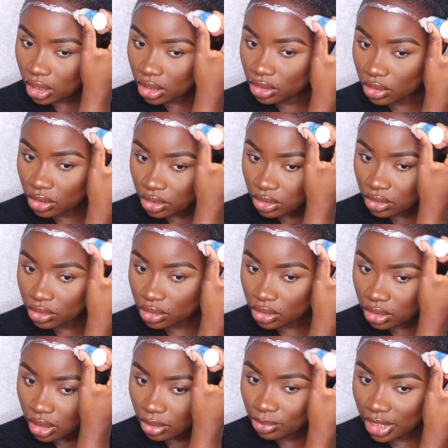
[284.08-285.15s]
I know,
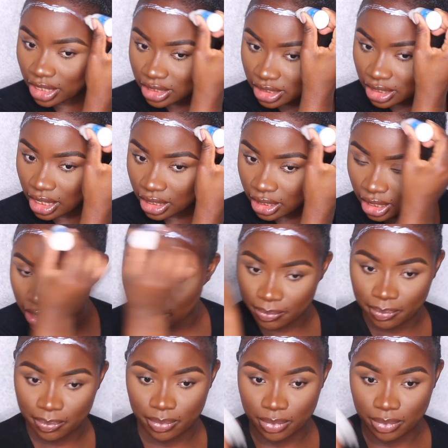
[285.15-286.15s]
I'm lazy like that.